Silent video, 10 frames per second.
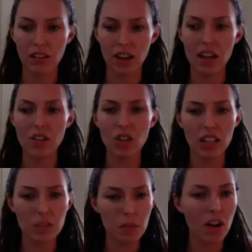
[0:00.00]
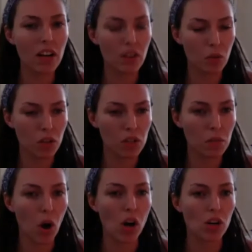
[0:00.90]
an adjustment on everyone's
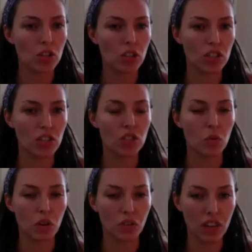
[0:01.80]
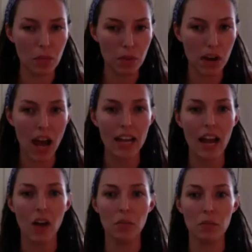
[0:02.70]
part just to sort of keep an eye
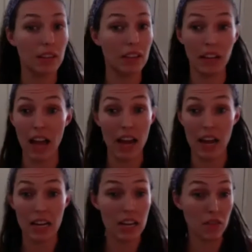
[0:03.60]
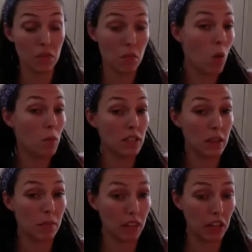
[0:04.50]
out and be like, at any given moment,
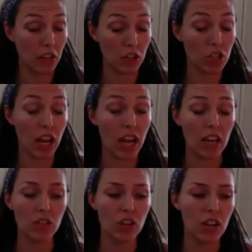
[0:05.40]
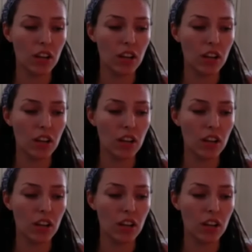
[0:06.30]
something can change.